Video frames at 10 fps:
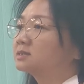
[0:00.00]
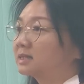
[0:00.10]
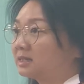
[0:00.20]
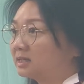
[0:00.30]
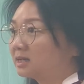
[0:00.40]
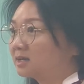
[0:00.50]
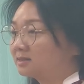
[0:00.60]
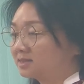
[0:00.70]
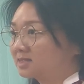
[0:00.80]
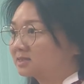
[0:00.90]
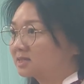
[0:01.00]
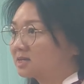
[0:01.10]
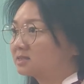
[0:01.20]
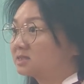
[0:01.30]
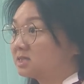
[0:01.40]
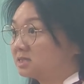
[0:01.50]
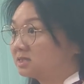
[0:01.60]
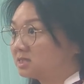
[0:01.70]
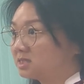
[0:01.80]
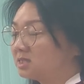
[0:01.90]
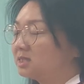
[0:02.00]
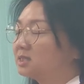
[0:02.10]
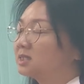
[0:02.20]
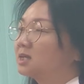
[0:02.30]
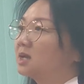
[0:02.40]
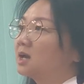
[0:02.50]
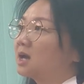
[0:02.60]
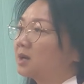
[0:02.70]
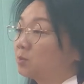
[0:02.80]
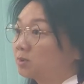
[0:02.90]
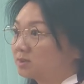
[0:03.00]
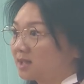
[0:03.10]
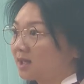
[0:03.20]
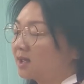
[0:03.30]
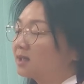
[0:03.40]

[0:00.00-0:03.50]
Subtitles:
Tadika and Tasca CCE. I worked there,